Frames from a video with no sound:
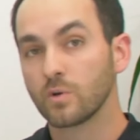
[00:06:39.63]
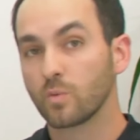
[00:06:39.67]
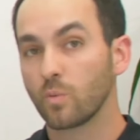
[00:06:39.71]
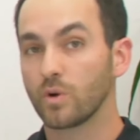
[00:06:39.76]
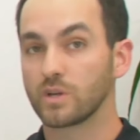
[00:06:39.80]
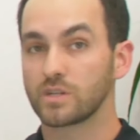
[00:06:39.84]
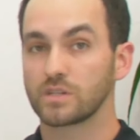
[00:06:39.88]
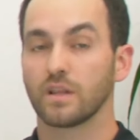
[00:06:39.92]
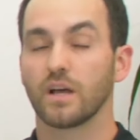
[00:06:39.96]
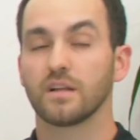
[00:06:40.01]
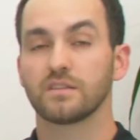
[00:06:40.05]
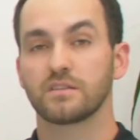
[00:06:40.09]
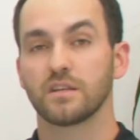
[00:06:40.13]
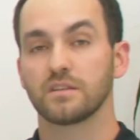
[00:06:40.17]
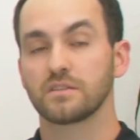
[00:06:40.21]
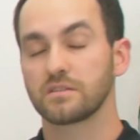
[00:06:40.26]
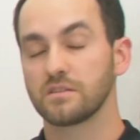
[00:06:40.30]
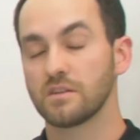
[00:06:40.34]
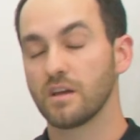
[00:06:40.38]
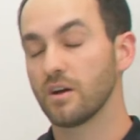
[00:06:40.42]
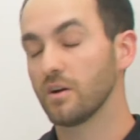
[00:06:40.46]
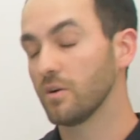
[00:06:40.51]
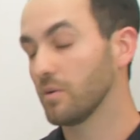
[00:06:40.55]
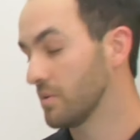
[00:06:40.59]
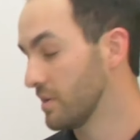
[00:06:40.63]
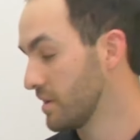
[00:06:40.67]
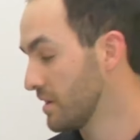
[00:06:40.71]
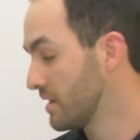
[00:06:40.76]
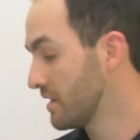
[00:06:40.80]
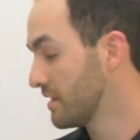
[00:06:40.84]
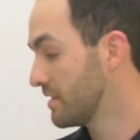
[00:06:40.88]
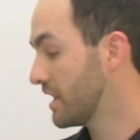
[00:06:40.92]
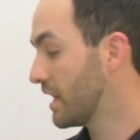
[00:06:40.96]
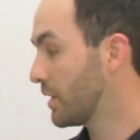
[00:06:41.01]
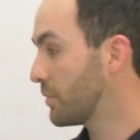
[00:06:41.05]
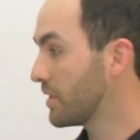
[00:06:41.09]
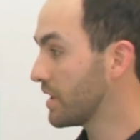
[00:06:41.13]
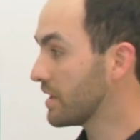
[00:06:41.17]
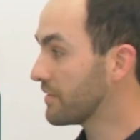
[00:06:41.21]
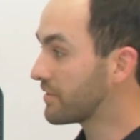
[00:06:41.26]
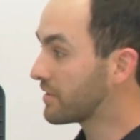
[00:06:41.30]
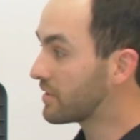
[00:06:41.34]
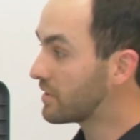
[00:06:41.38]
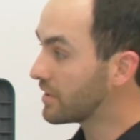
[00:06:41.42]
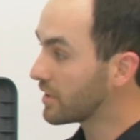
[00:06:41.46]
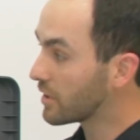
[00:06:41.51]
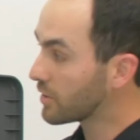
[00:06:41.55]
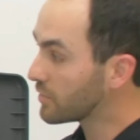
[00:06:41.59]
which lets us know that we
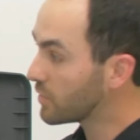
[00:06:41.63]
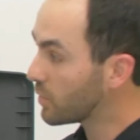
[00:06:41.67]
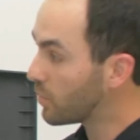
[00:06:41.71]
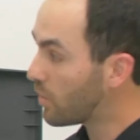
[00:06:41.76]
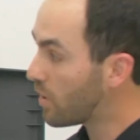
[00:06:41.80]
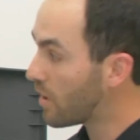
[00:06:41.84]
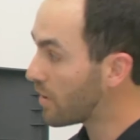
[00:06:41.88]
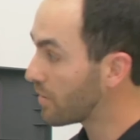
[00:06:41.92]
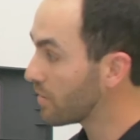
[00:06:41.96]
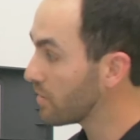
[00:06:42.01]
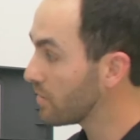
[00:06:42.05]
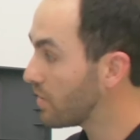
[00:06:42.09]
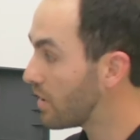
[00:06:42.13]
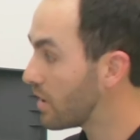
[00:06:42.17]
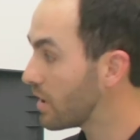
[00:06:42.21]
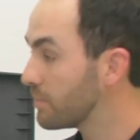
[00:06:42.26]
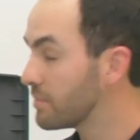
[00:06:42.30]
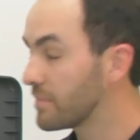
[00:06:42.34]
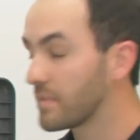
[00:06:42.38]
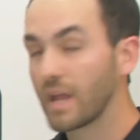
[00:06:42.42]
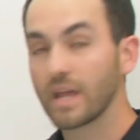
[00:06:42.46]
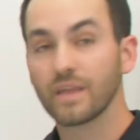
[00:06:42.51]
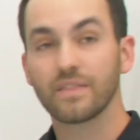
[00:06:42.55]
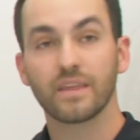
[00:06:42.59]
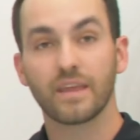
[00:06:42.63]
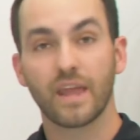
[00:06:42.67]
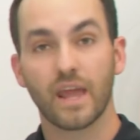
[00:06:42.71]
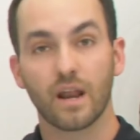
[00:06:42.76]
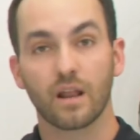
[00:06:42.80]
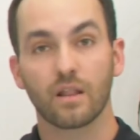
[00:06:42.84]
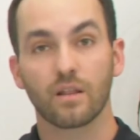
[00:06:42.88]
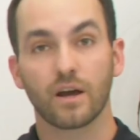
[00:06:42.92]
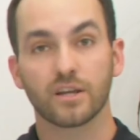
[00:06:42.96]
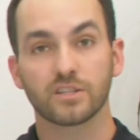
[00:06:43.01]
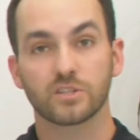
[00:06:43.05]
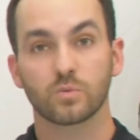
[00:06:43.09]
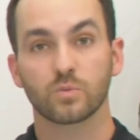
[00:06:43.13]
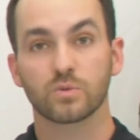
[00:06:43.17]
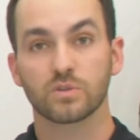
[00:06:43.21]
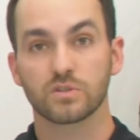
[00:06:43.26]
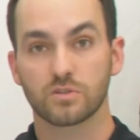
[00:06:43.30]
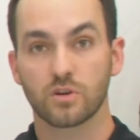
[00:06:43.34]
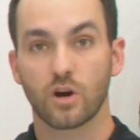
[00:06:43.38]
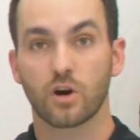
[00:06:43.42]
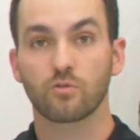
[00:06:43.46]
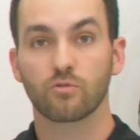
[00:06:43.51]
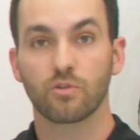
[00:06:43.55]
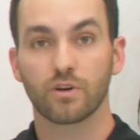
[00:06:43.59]
have cleared the water alarm and the analyzer will
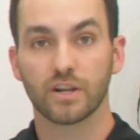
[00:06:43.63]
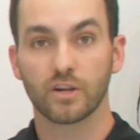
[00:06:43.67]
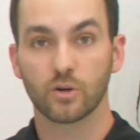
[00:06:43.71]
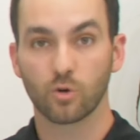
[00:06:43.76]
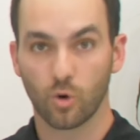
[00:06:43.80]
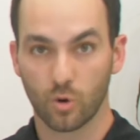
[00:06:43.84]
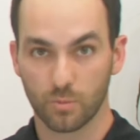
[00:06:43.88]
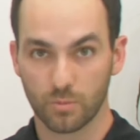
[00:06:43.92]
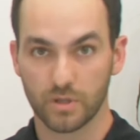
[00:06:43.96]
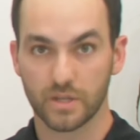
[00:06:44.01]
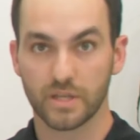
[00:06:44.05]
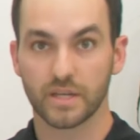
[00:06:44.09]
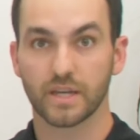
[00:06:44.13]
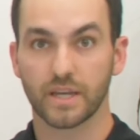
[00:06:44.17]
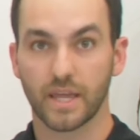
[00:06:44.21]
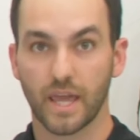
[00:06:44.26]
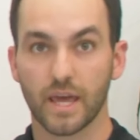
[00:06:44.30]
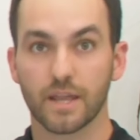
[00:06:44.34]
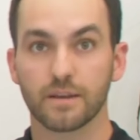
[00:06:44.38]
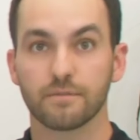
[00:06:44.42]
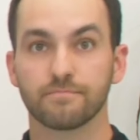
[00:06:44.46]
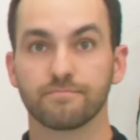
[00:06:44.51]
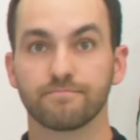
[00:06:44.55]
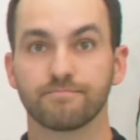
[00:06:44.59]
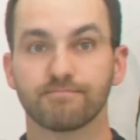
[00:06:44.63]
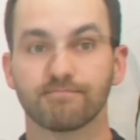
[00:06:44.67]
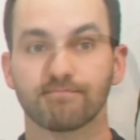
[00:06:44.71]
start running normally again.